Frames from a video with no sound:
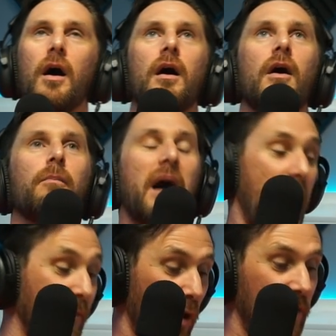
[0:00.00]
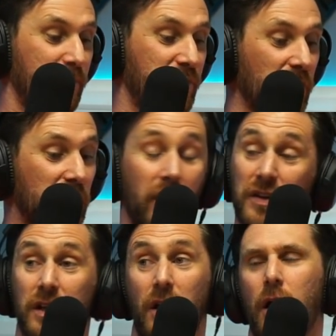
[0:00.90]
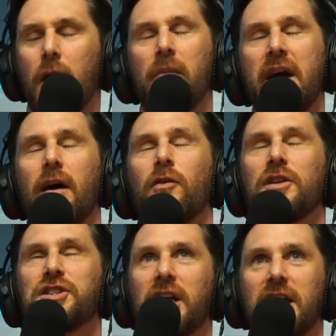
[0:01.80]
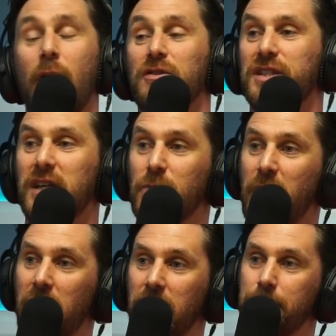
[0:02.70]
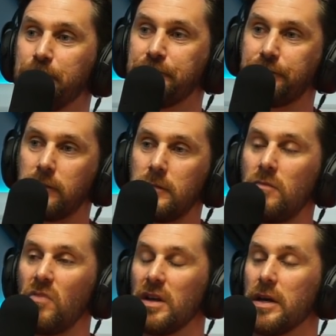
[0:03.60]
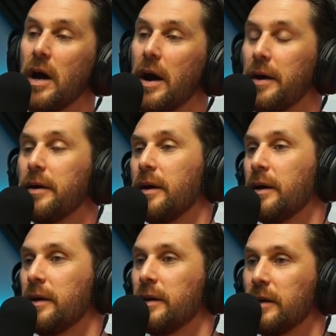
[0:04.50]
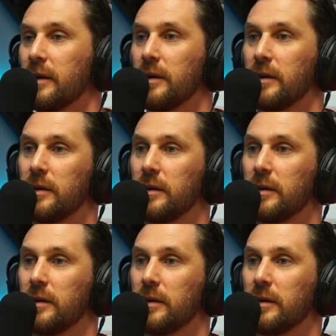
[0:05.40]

oh, my, I've got the, oh, mate, I've got the chicken now just thinking about it. Fuck. Yeah. I don't think I've ever had